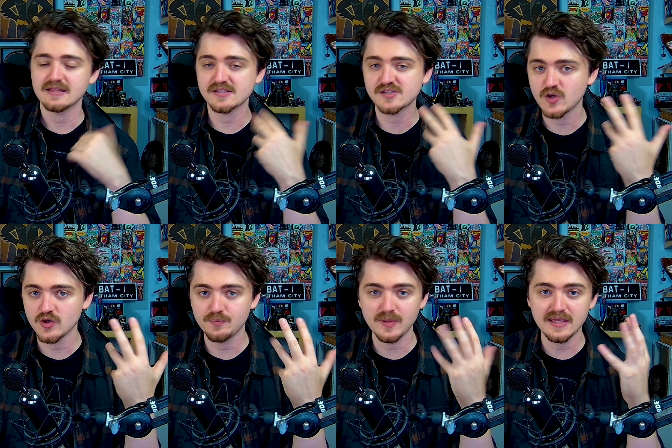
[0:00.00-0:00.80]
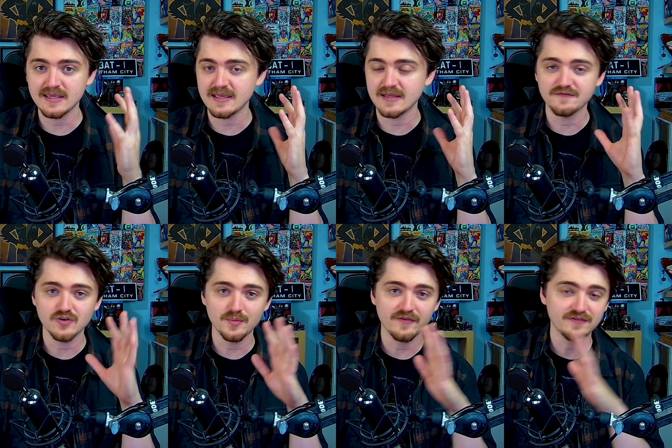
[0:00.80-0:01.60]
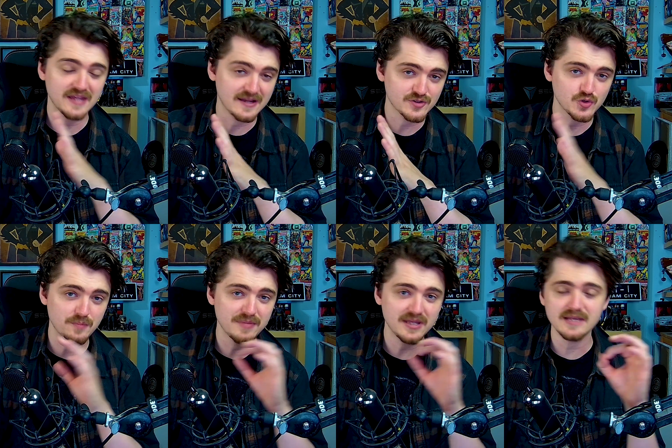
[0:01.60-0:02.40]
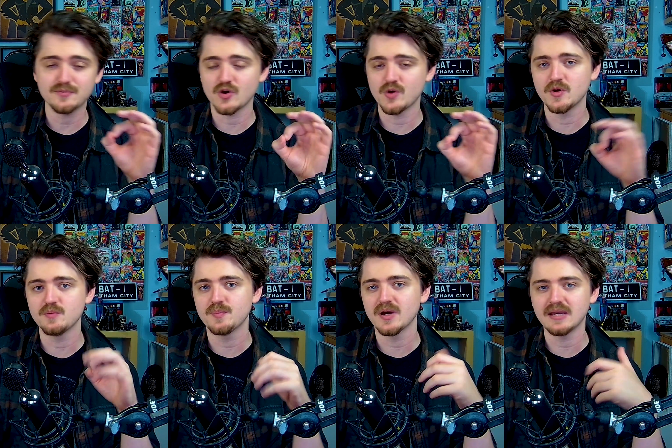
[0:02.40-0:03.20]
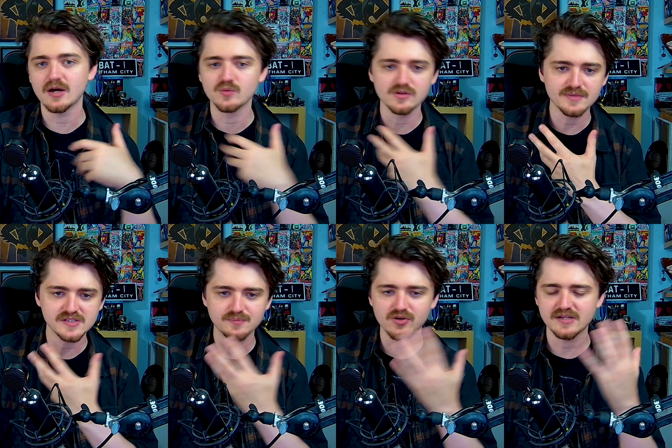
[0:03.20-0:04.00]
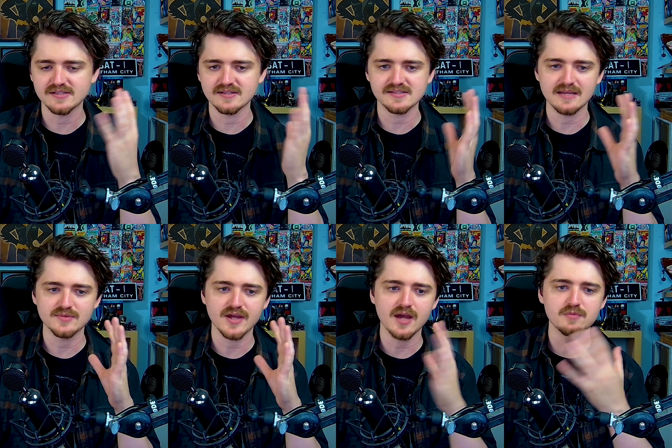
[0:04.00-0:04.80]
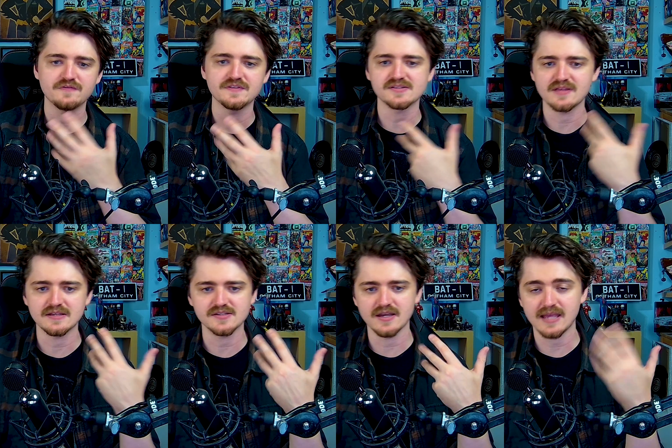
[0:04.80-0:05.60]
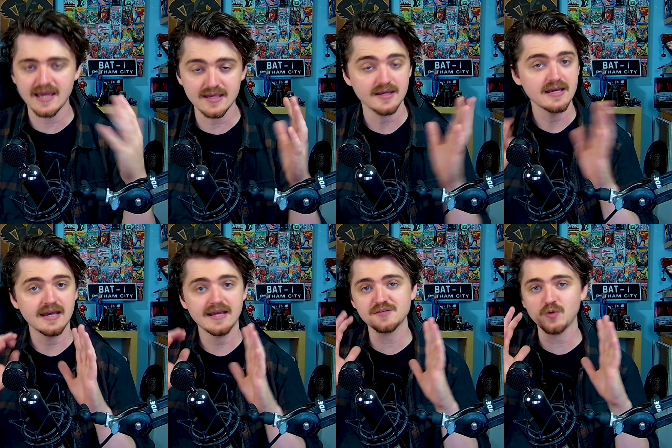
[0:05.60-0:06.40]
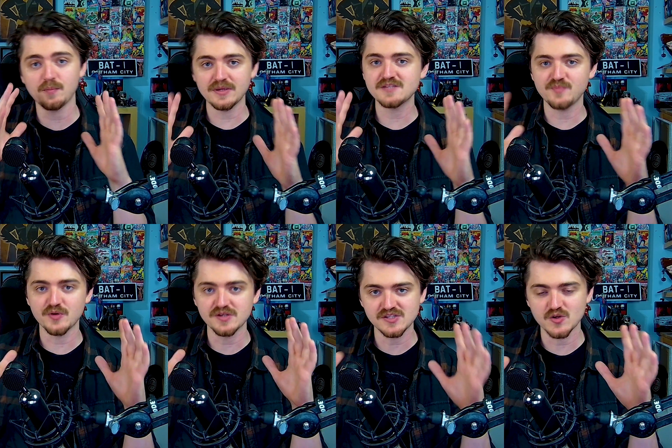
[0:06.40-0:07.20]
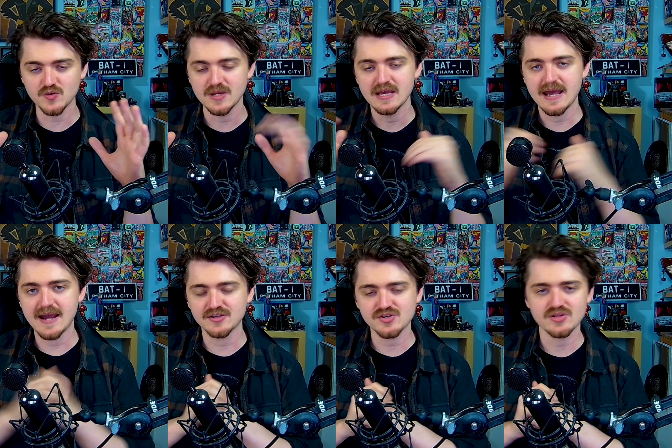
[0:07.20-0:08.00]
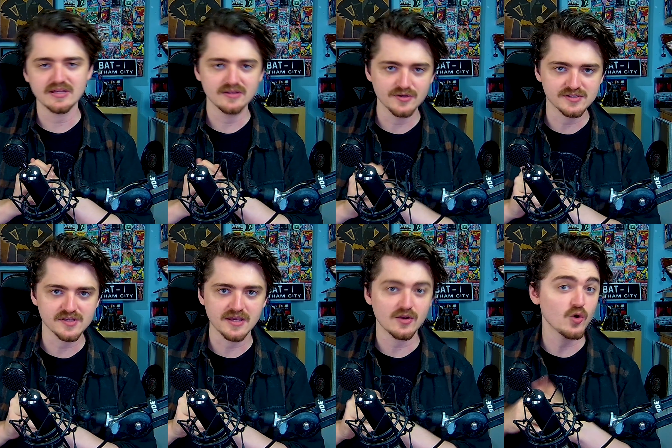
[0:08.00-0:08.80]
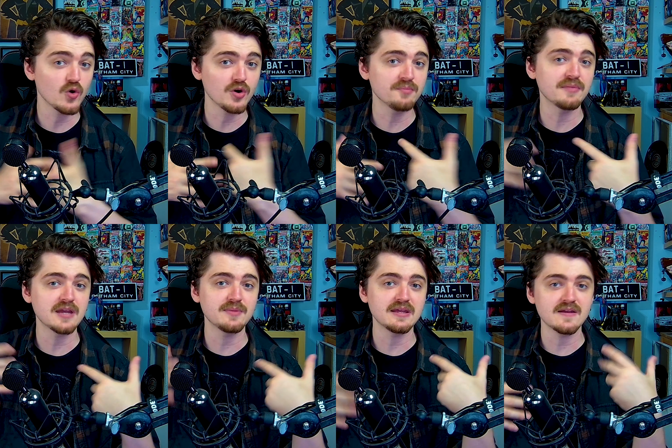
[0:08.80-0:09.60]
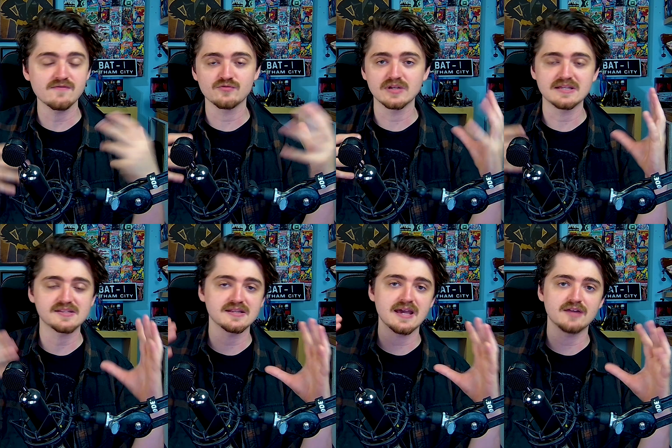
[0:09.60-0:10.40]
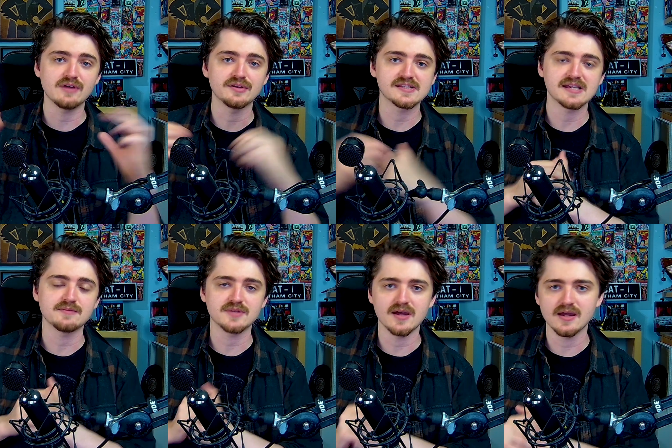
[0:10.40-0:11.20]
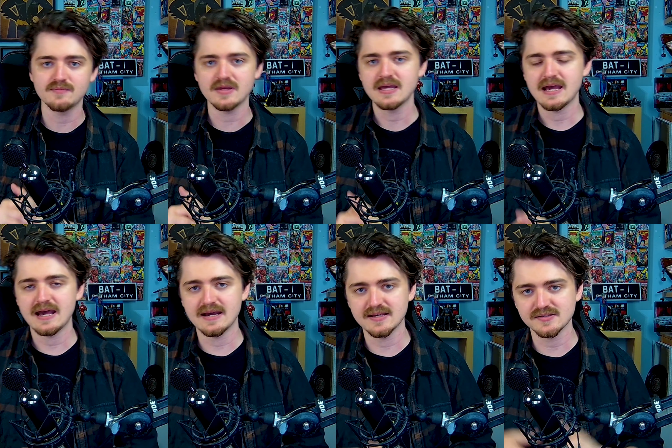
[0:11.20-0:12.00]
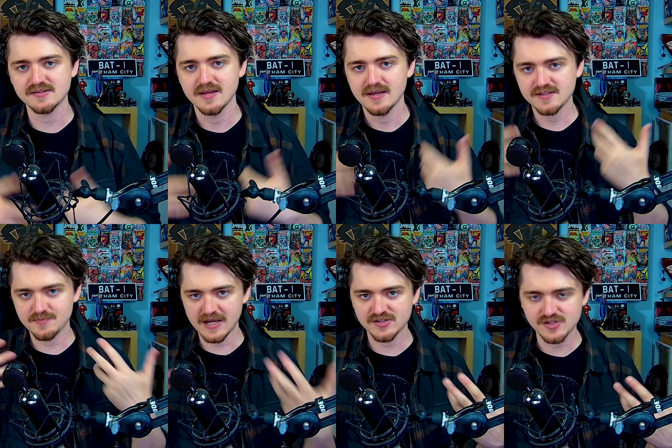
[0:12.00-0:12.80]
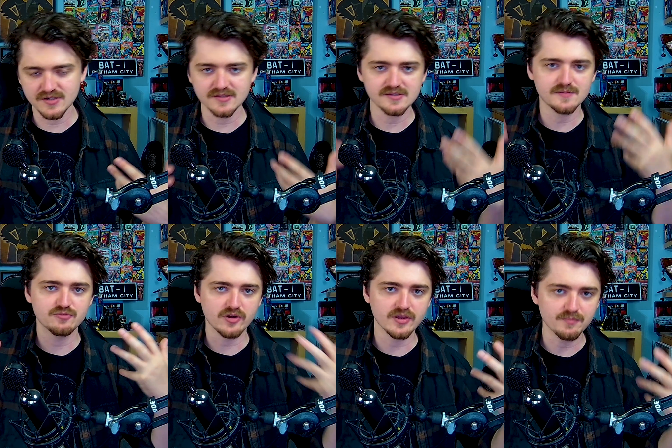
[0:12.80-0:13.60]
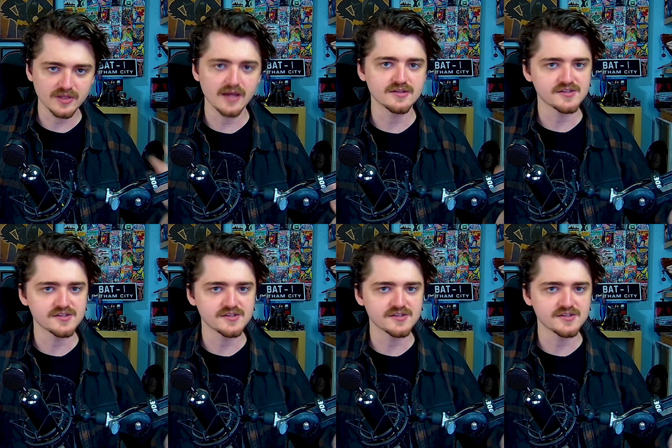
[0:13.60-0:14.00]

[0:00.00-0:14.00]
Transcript: This could be in the form of an actual mini promo, but I wouldn't be surprised at the same time if it's things like, hey, here's what Beast Boy's suit actually looks like, or maybe even releasing that around the same time as Sebastian's brother Blood